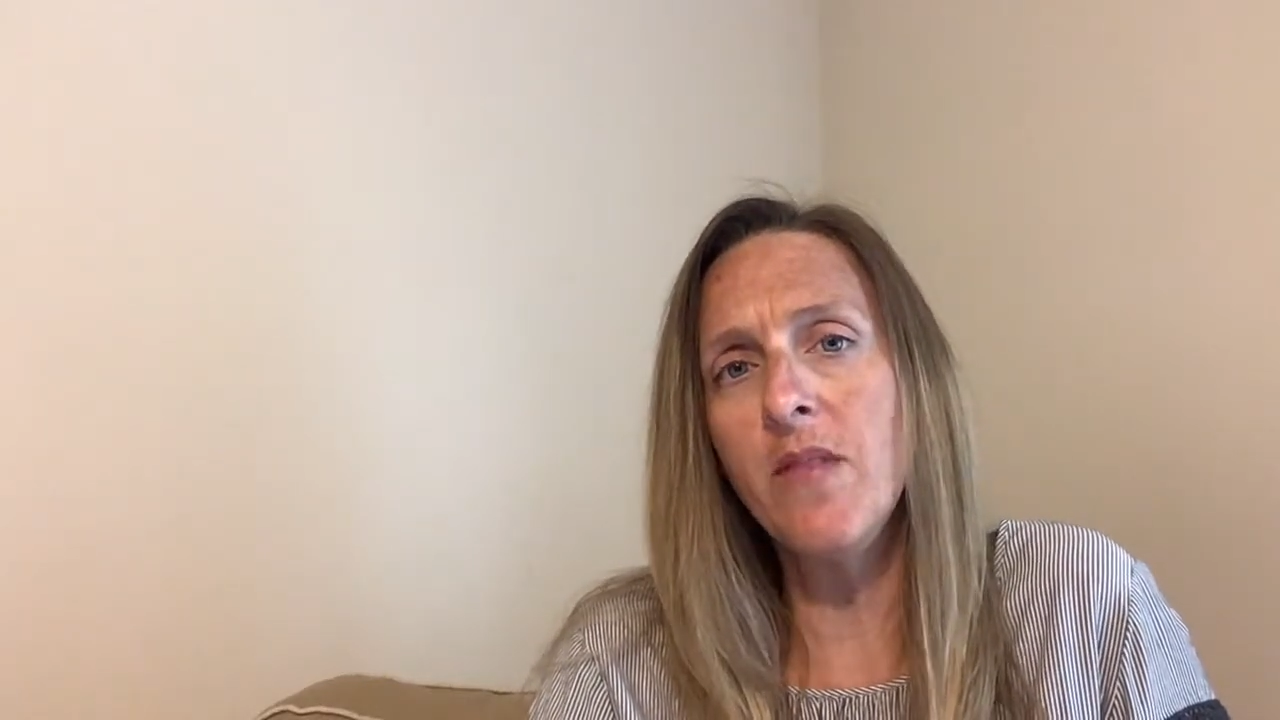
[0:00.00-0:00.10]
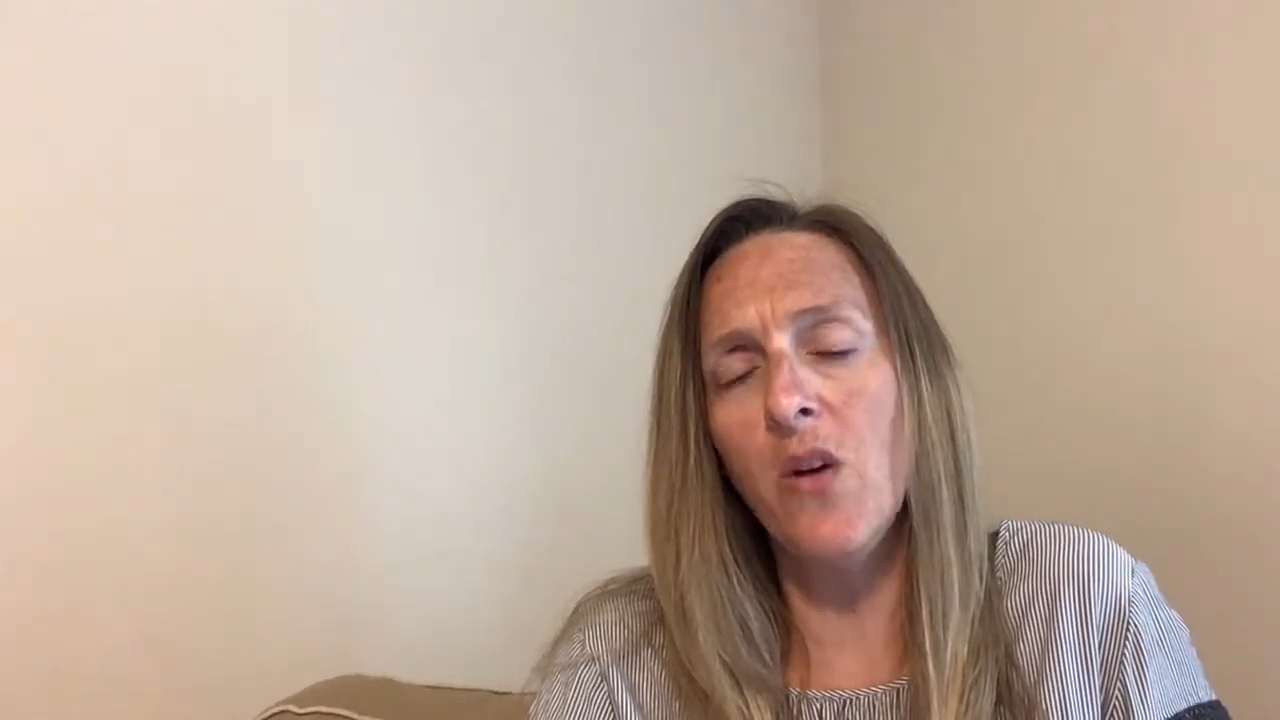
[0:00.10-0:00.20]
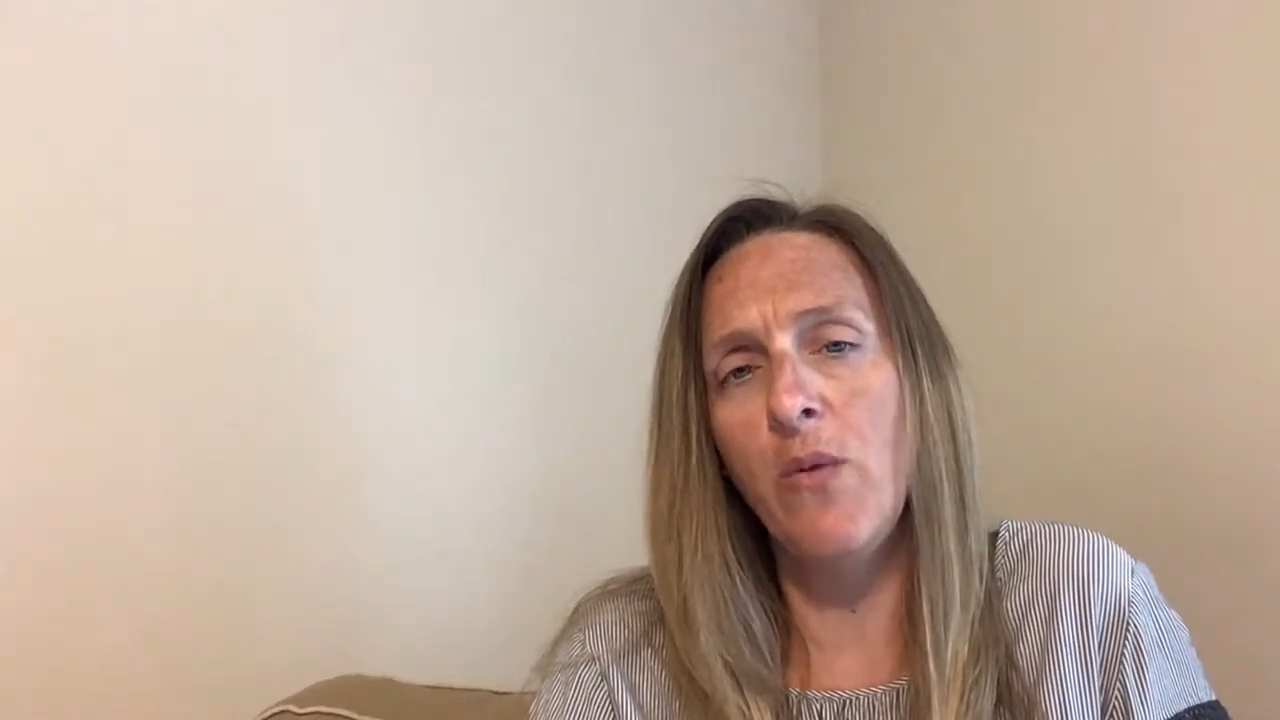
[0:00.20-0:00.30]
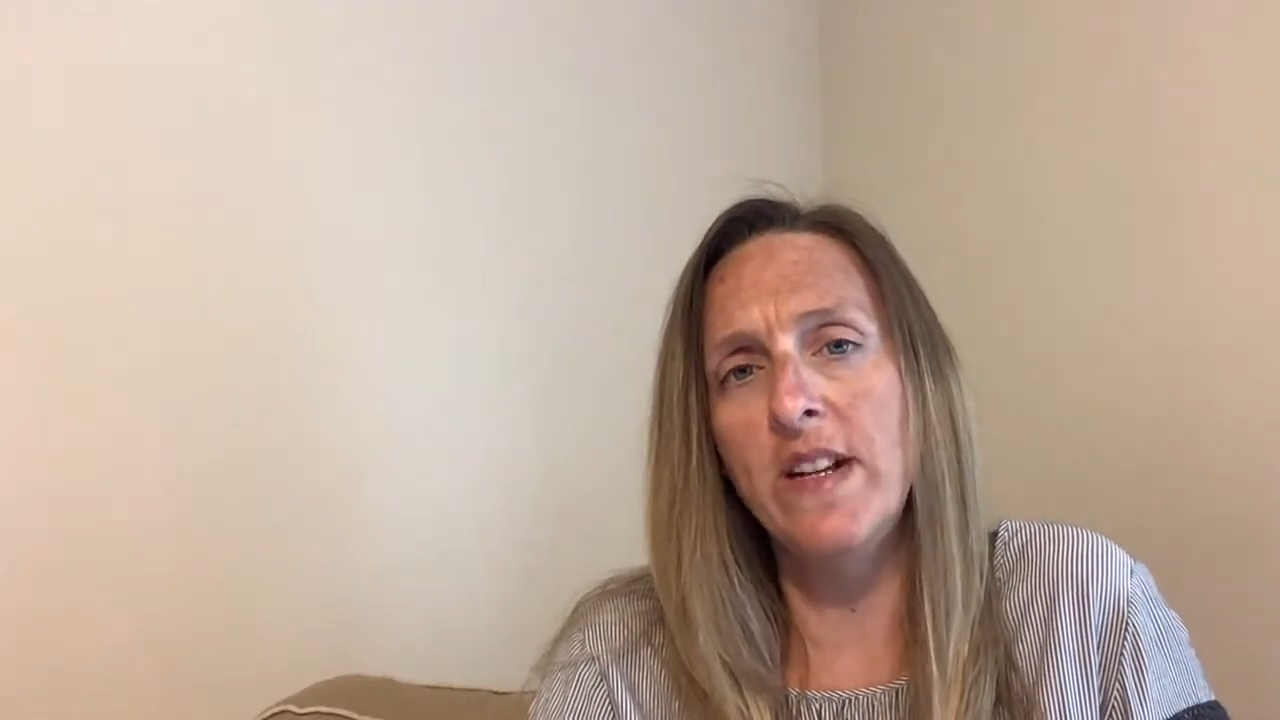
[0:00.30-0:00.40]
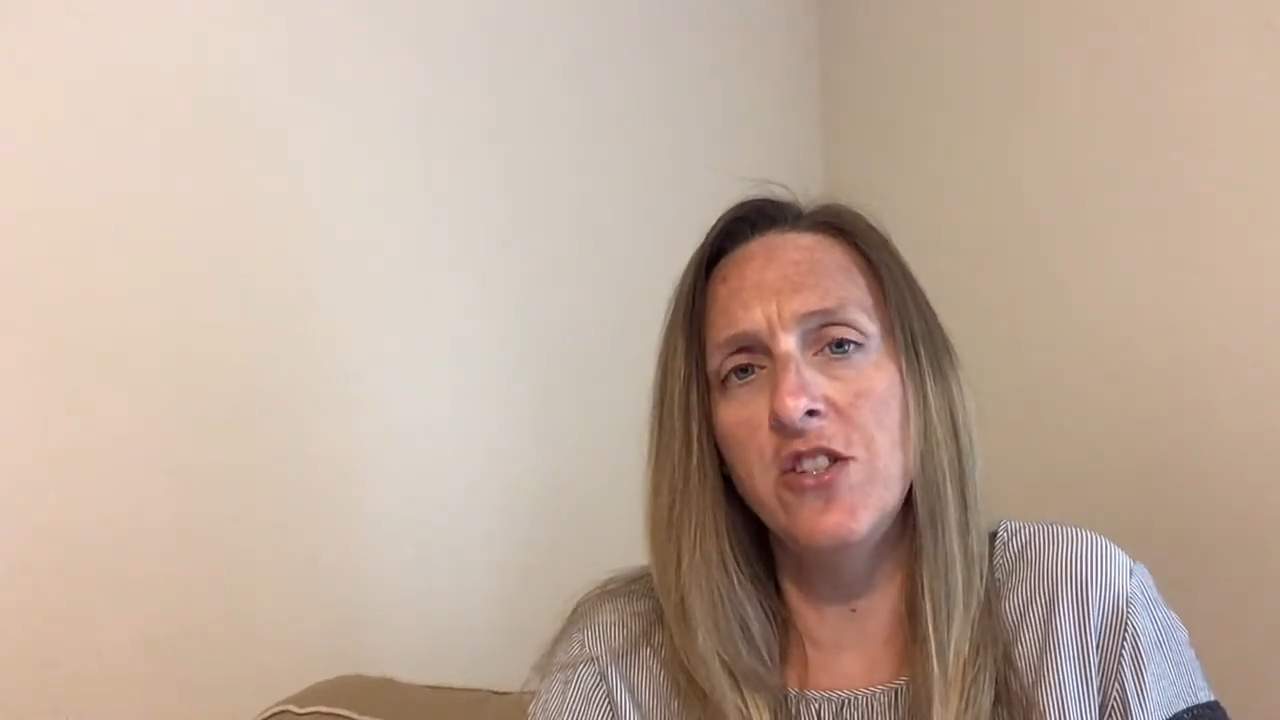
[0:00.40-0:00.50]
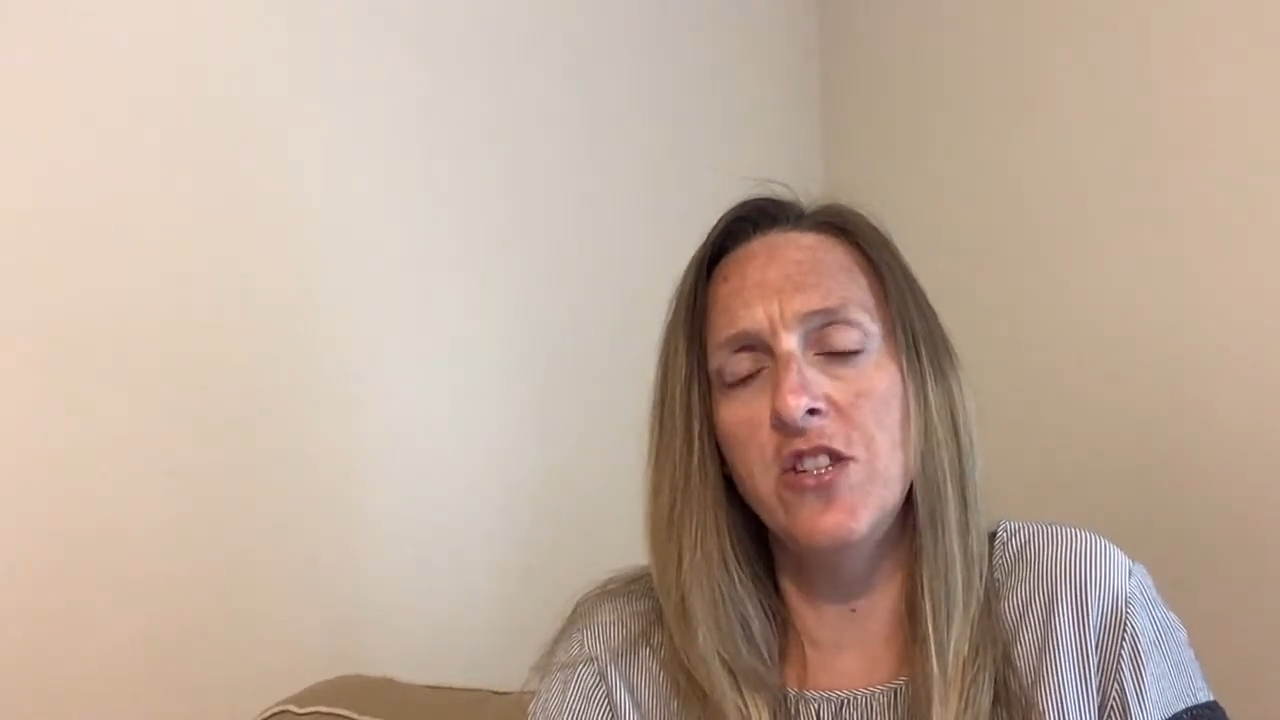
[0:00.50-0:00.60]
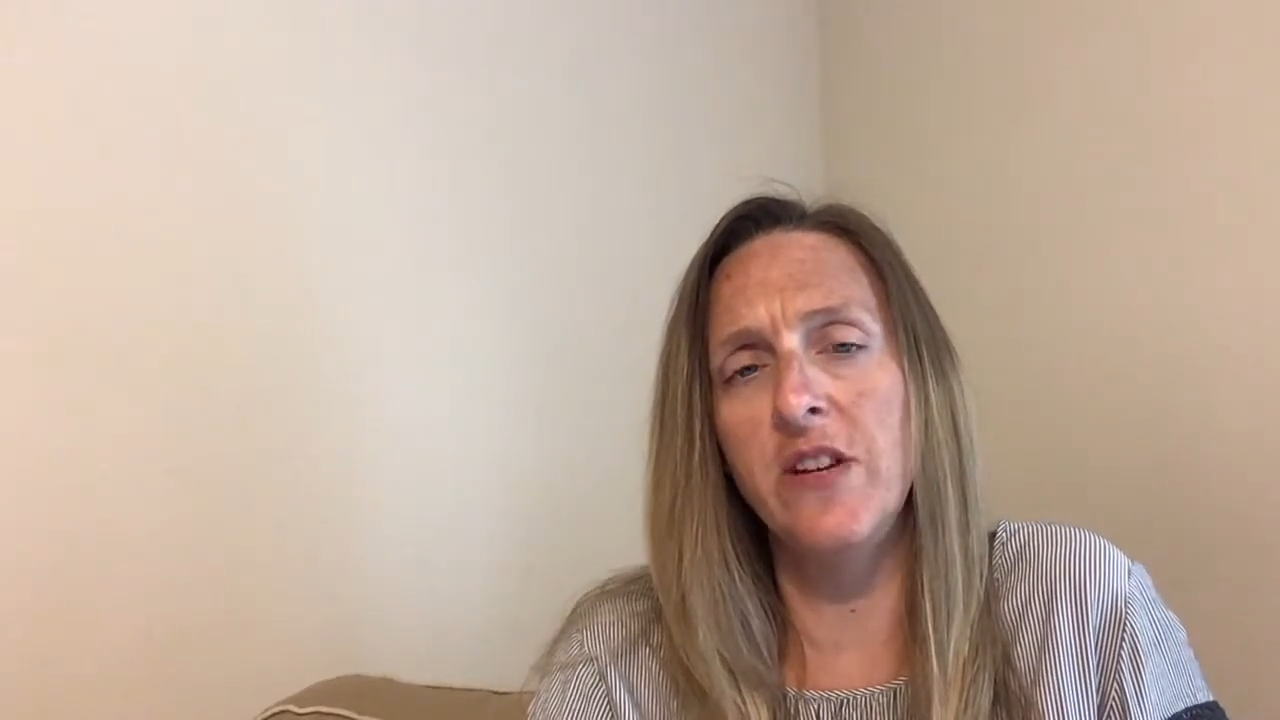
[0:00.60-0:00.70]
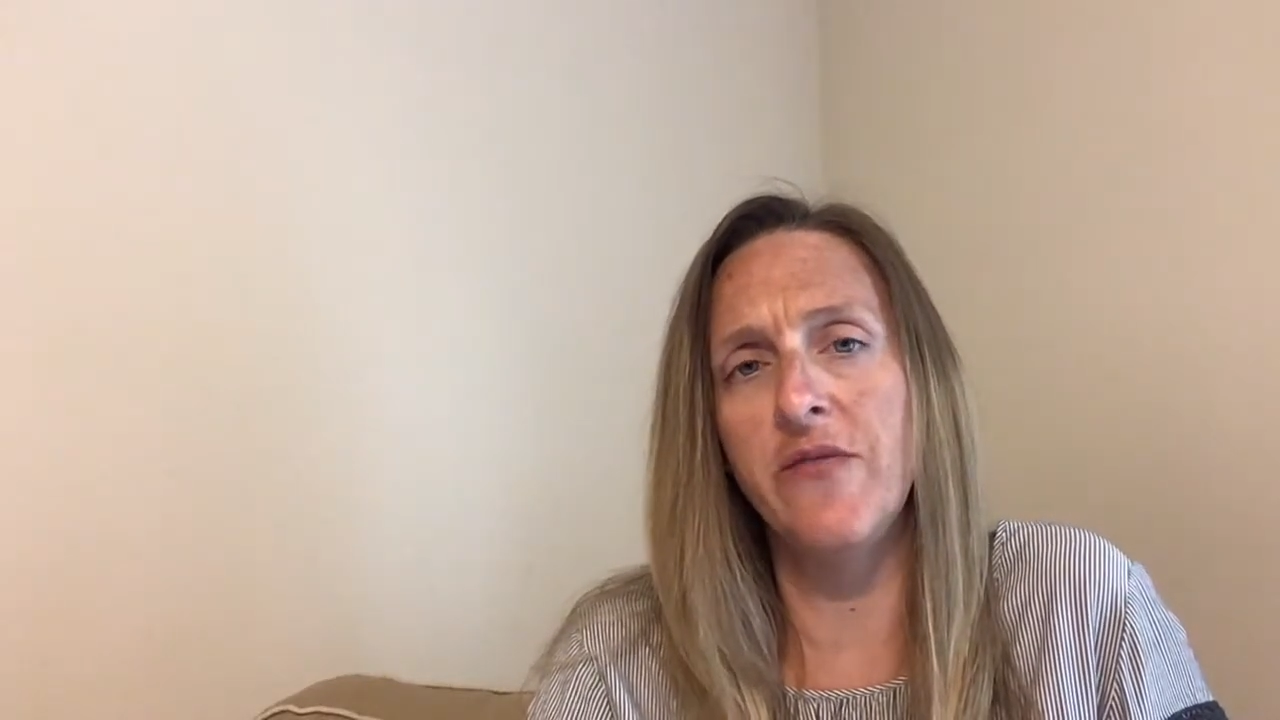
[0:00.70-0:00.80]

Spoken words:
when she